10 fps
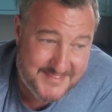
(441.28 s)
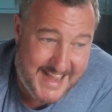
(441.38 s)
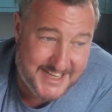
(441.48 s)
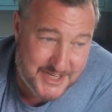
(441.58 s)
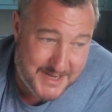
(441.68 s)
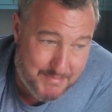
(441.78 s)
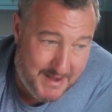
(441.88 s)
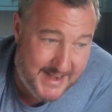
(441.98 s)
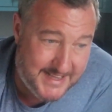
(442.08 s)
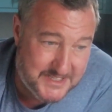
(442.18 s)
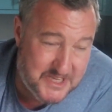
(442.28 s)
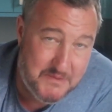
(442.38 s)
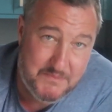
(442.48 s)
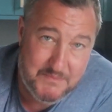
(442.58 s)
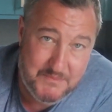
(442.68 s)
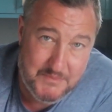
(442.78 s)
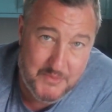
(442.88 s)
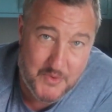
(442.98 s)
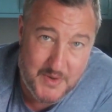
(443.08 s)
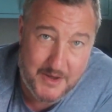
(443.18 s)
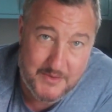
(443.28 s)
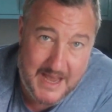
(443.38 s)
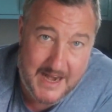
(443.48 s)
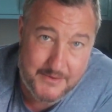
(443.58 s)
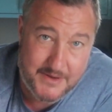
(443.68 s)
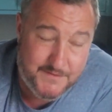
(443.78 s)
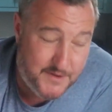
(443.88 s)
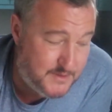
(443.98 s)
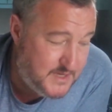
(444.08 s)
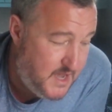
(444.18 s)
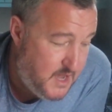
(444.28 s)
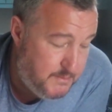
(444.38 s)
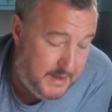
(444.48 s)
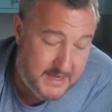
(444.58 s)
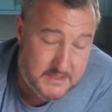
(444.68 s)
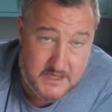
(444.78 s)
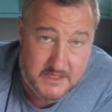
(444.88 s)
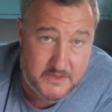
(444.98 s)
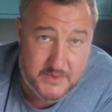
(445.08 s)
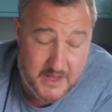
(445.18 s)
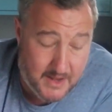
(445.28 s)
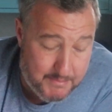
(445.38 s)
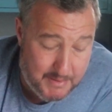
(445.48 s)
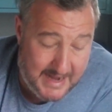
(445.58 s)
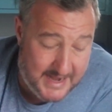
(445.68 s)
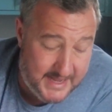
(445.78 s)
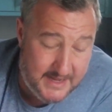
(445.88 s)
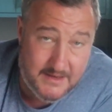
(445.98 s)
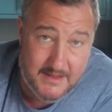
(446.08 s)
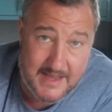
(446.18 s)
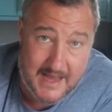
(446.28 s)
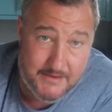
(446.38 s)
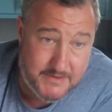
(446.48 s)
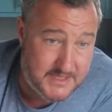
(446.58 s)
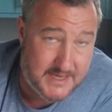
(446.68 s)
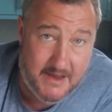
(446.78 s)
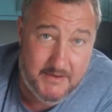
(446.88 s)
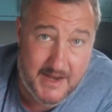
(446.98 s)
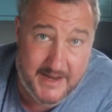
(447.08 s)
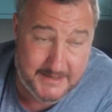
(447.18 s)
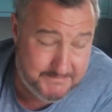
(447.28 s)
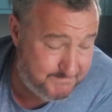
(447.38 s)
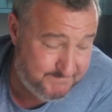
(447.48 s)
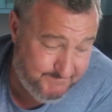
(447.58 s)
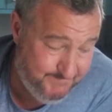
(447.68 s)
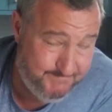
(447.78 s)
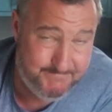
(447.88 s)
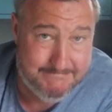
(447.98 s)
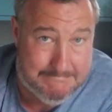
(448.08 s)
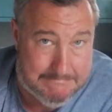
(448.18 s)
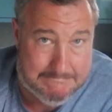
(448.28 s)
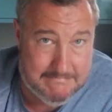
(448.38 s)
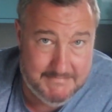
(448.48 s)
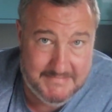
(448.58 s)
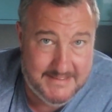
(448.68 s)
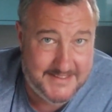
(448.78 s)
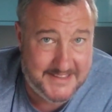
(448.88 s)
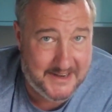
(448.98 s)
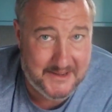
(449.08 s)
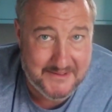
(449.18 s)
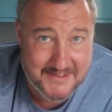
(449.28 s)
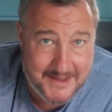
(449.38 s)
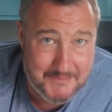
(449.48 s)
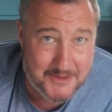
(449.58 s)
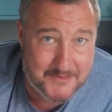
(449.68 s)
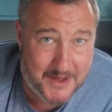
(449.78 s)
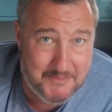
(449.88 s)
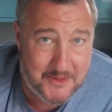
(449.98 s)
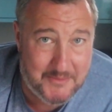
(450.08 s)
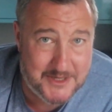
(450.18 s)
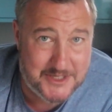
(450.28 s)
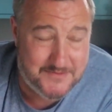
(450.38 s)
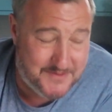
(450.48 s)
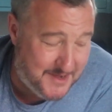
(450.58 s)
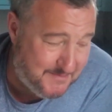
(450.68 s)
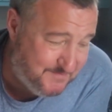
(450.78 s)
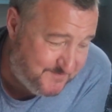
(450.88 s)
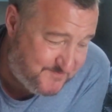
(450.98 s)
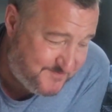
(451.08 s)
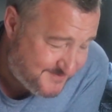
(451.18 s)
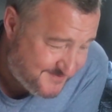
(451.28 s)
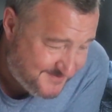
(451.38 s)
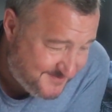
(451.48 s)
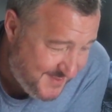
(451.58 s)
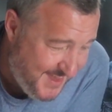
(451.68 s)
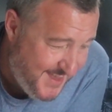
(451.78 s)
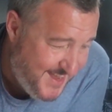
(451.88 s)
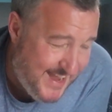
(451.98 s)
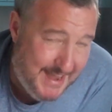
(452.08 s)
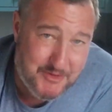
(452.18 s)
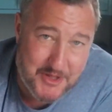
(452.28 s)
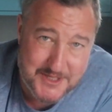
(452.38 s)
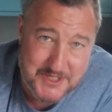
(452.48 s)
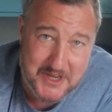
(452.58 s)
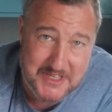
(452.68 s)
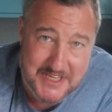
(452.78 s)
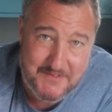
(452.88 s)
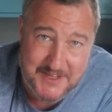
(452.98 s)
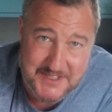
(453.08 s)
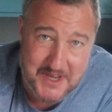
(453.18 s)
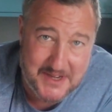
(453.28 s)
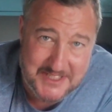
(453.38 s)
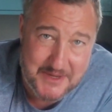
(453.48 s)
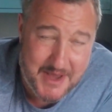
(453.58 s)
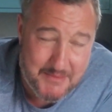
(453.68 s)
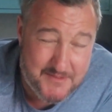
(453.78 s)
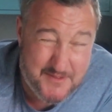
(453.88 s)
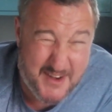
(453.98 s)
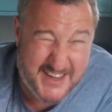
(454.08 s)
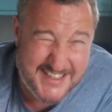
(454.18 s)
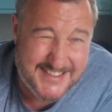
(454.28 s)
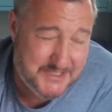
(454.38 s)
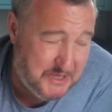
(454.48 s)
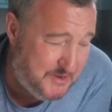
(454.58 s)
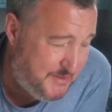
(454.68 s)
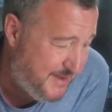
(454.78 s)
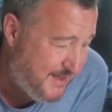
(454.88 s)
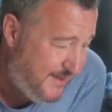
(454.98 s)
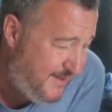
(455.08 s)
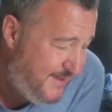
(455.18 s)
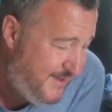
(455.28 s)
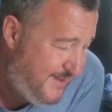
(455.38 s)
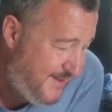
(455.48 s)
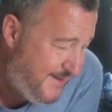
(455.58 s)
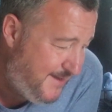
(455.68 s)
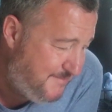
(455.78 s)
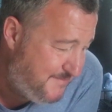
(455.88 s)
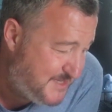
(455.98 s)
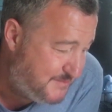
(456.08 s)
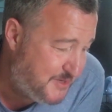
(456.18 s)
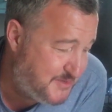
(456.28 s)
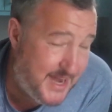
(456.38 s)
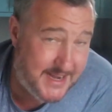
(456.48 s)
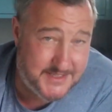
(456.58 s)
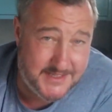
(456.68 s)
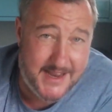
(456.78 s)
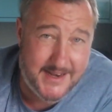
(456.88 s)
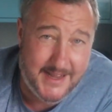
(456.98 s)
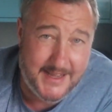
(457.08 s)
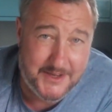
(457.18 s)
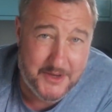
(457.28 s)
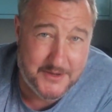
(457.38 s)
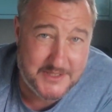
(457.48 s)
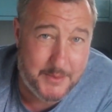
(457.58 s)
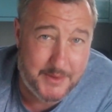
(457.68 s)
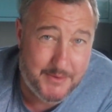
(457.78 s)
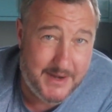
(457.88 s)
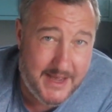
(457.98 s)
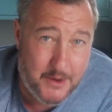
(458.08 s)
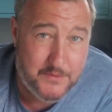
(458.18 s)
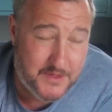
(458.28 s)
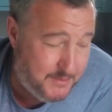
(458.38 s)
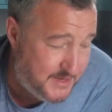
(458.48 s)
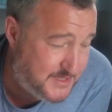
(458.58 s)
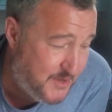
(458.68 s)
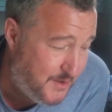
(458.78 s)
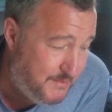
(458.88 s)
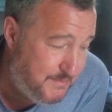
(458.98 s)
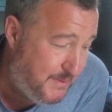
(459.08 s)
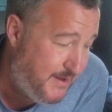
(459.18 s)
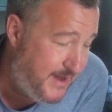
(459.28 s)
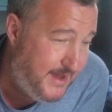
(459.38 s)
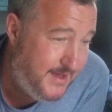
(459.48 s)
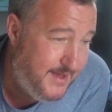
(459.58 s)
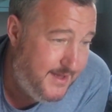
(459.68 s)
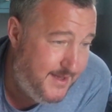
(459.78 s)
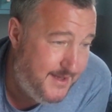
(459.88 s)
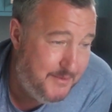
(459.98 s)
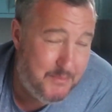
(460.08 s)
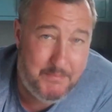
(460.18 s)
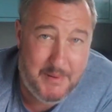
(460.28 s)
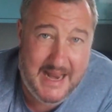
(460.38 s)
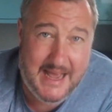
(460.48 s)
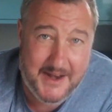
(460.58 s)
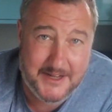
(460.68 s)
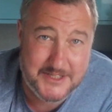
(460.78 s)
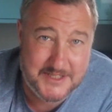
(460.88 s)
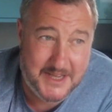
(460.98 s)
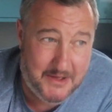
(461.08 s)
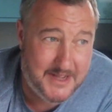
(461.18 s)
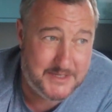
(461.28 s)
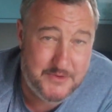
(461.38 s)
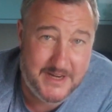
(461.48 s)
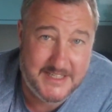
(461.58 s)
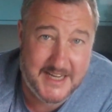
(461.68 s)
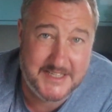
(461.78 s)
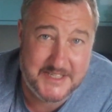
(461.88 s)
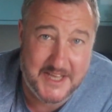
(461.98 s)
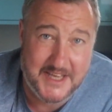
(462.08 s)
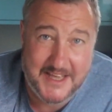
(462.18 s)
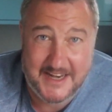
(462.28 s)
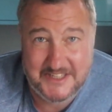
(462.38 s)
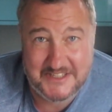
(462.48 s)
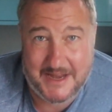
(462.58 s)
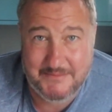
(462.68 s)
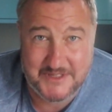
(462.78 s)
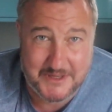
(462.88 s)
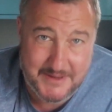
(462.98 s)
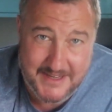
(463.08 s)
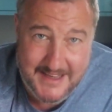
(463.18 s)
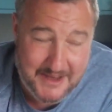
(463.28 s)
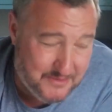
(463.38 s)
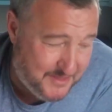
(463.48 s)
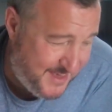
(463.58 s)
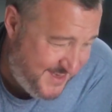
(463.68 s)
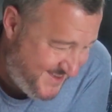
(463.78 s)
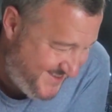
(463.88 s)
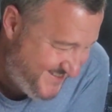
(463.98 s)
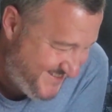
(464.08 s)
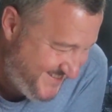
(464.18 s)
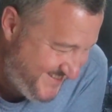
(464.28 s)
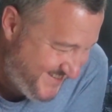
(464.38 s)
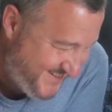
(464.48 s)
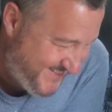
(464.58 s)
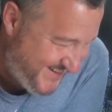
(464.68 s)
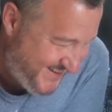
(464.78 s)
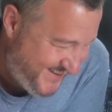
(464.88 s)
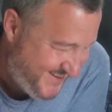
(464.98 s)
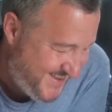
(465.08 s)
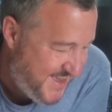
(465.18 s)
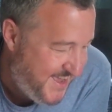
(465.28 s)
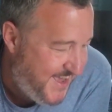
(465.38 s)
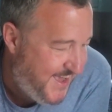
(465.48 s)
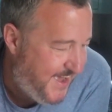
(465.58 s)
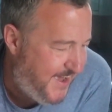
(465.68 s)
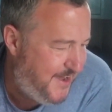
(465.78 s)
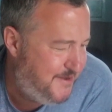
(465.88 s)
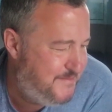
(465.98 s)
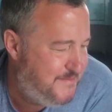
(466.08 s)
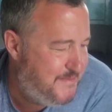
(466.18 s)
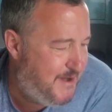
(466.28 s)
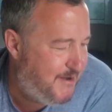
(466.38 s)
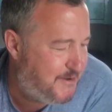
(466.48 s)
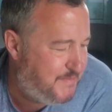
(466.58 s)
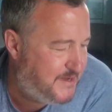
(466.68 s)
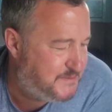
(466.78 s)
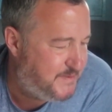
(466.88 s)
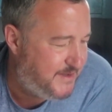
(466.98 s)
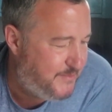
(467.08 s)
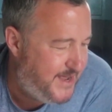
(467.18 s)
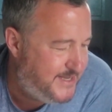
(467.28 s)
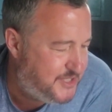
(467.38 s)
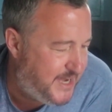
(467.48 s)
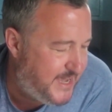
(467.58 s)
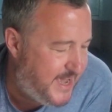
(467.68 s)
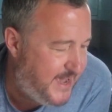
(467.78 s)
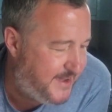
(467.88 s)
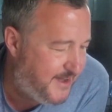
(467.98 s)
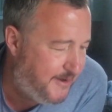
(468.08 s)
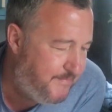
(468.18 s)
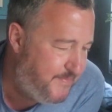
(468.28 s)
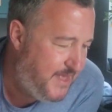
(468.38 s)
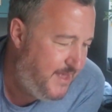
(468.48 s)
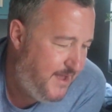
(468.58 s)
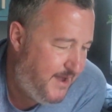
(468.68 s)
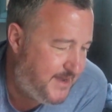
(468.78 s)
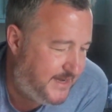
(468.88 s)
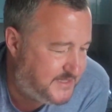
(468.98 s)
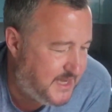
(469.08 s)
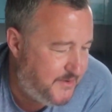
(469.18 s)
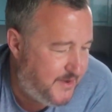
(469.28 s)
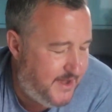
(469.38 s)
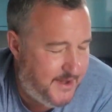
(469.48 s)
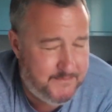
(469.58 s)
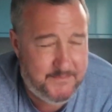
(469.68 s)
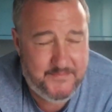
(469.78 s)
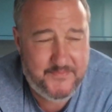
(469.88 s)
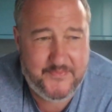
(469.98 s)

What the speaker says: actually planning some more low calorie foods. But as to do with like planning the calories and calculating, I don't know. I'm not much of haven't got the scientific side to me, I'm afraid. Sorry about that. Sometimes I accidentally cook something really healthy, but it's not by plan. I just think, oh, that's really tasty, and it just happens to be healthy. Right. Mark Busby, where did you get your hair cut? Okay, so